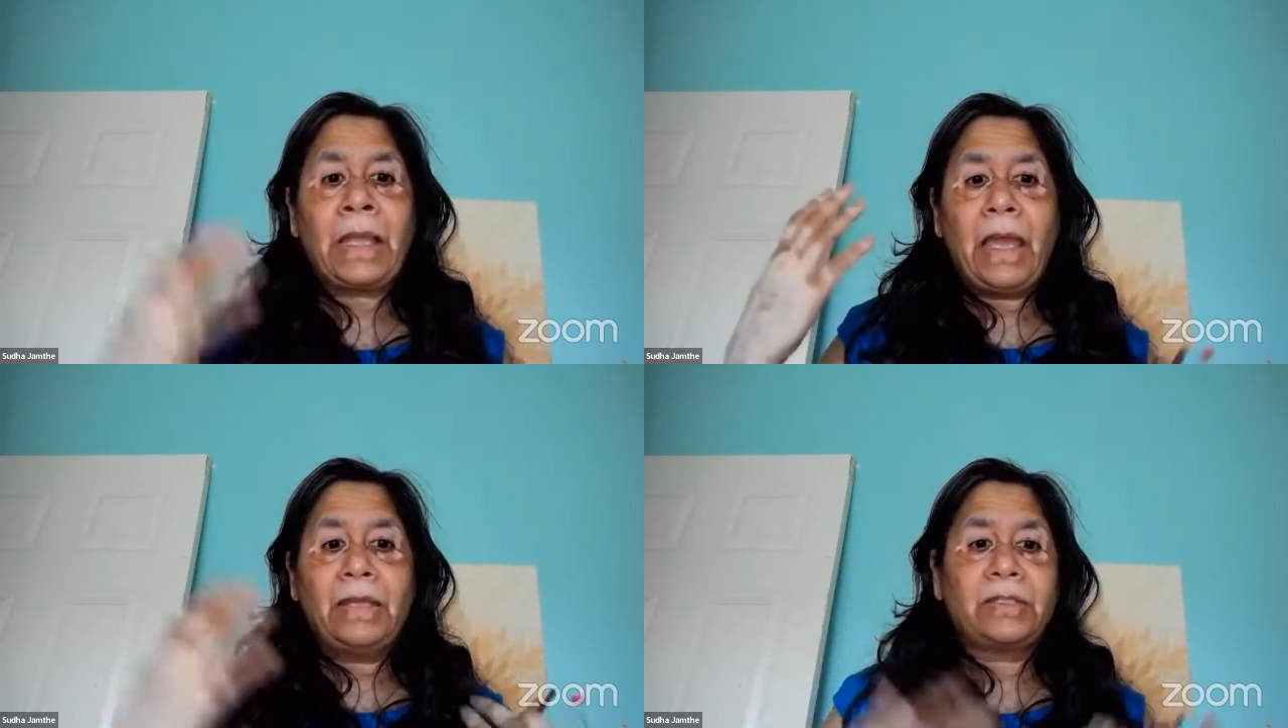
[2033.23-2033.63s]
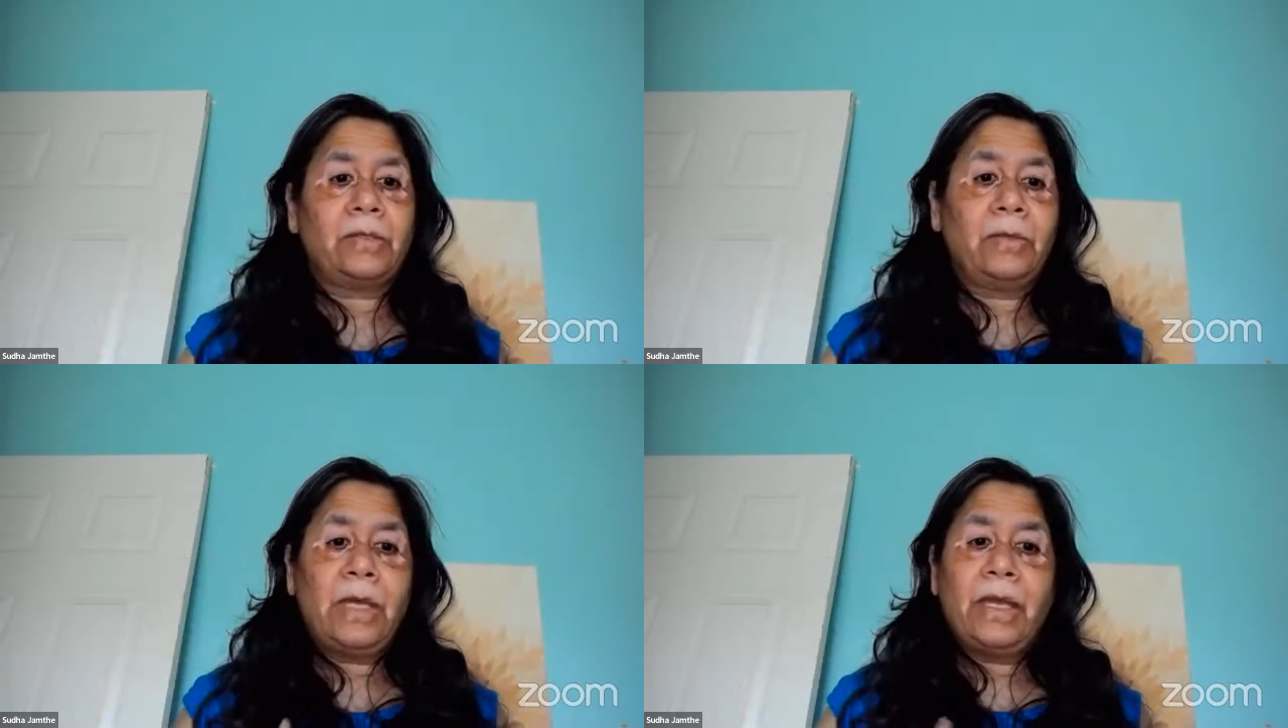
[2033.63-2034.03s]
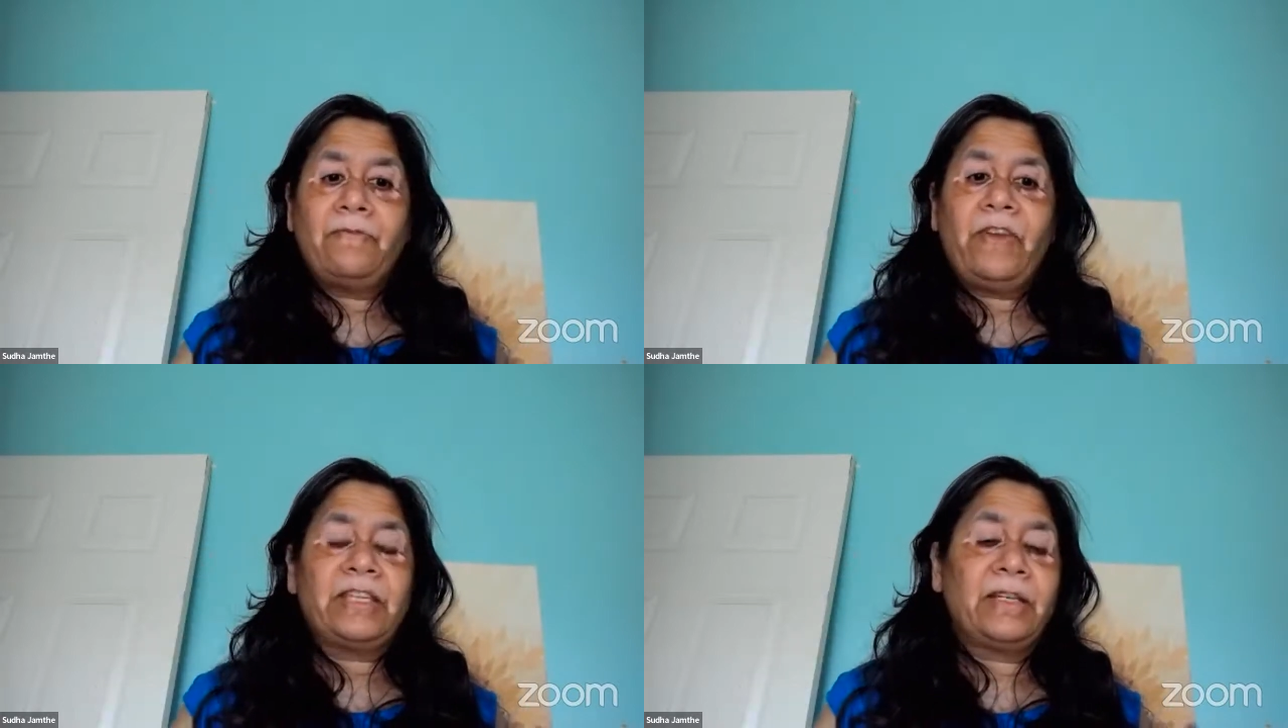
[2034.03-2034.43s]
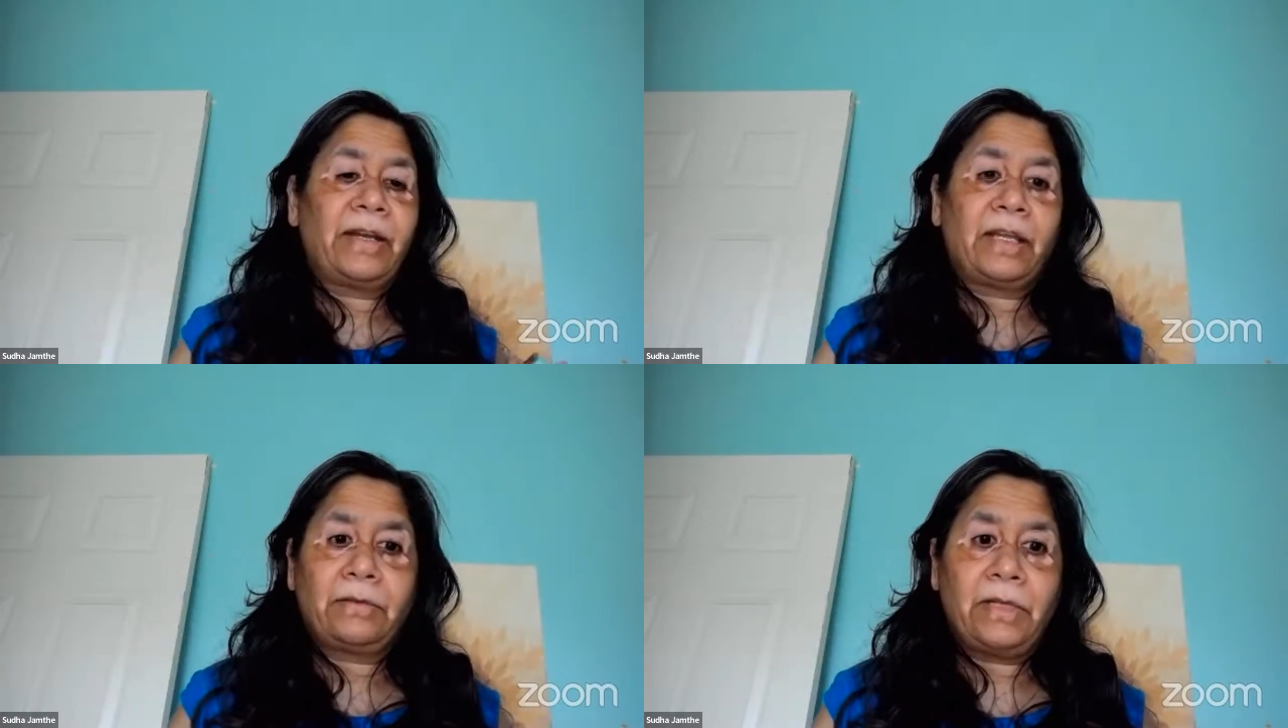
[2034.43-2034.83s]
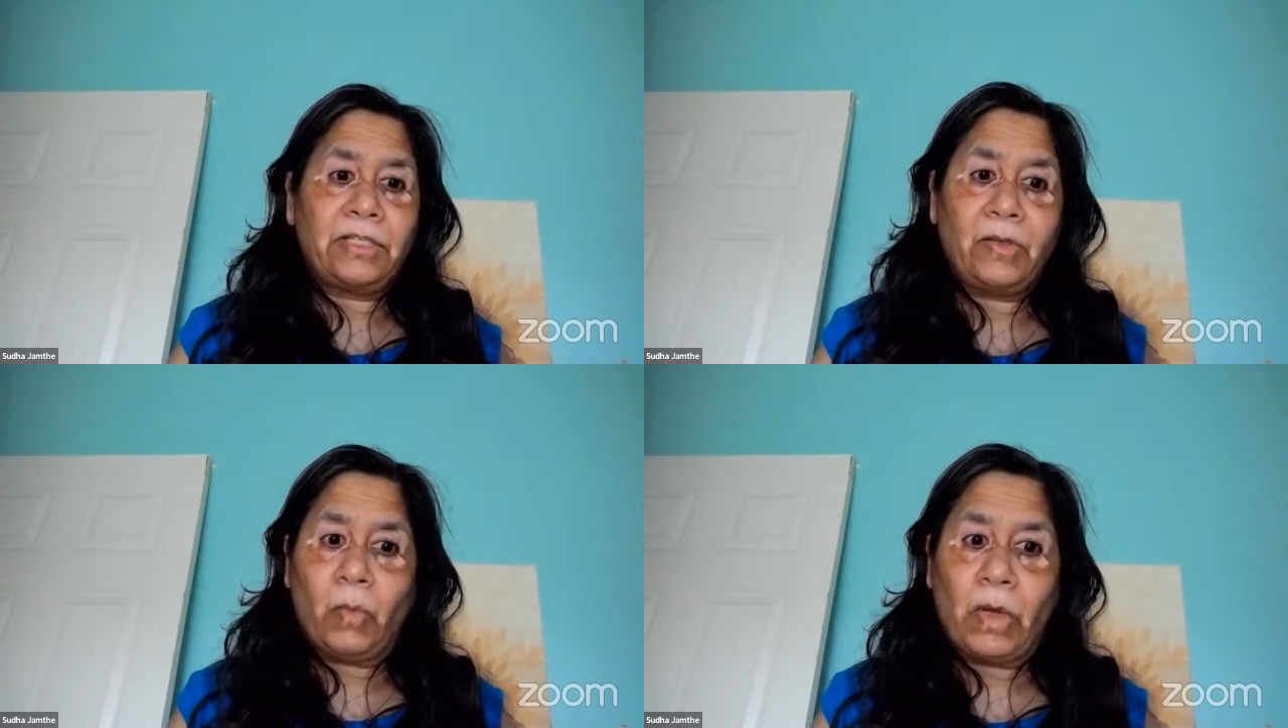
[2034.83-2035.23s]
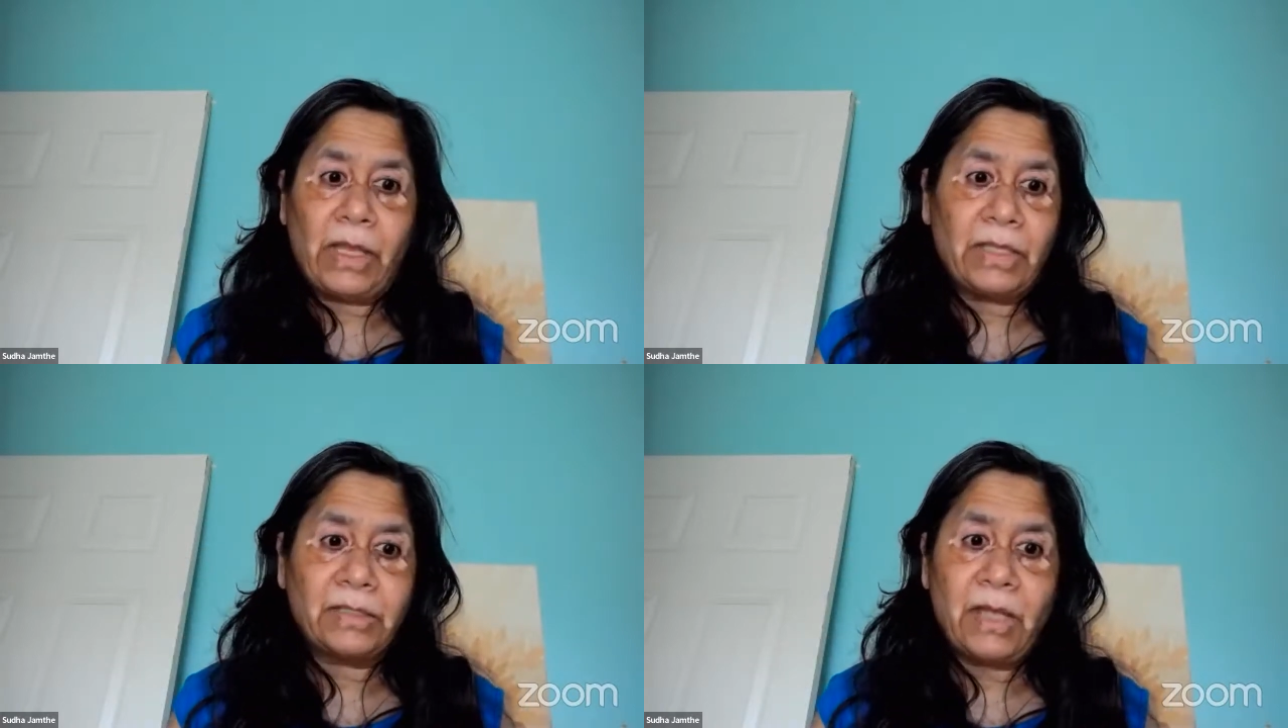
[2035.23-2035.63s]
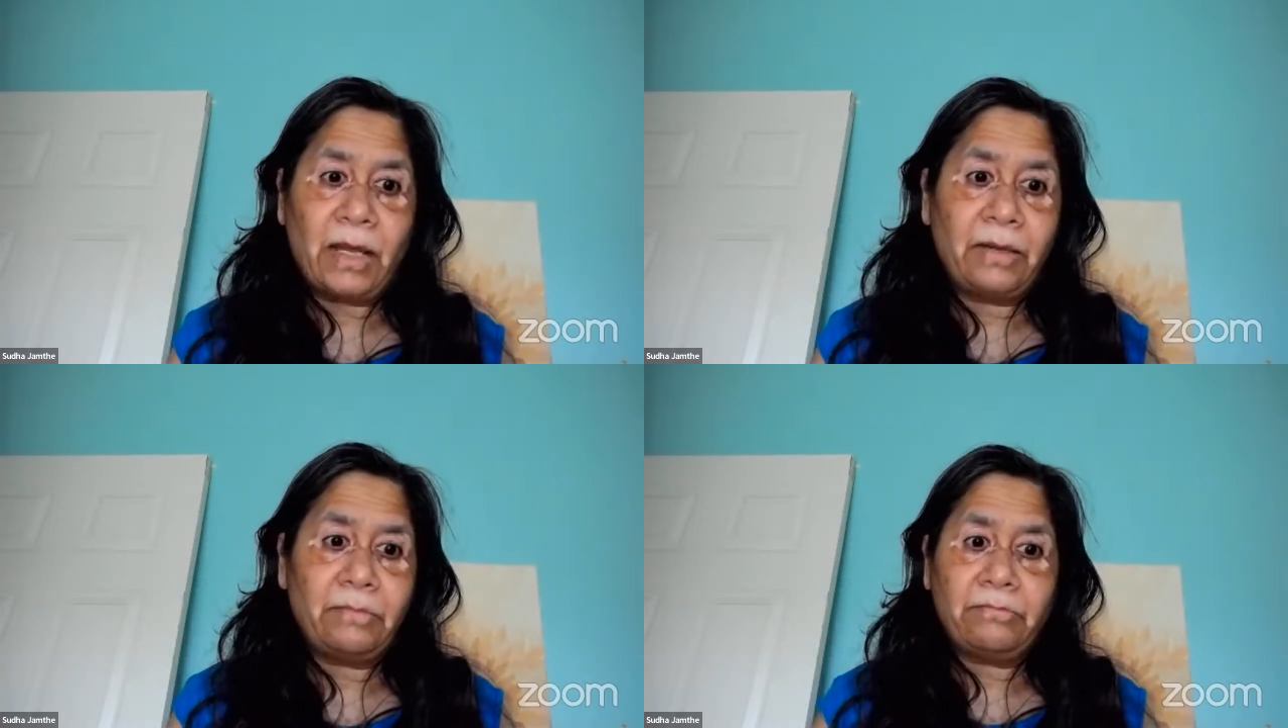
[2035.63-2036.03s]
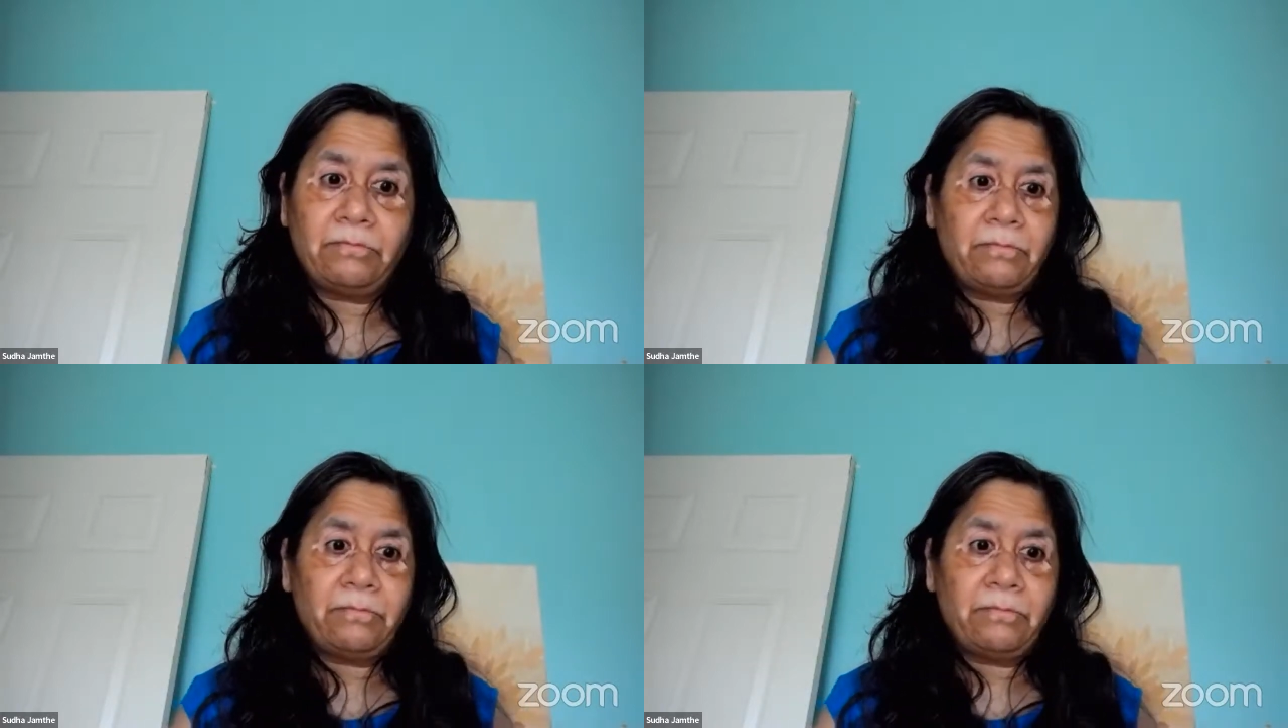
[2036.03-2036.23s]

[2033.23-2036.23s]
And so facial recognition work has done